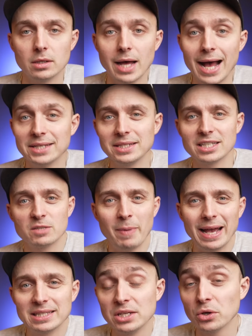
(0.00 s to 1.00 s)
As
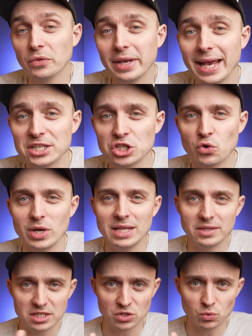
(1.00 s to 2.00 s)
expected on the next screen,
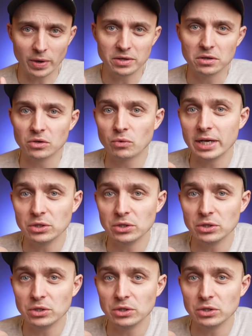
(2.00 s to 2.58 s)
this is where you can write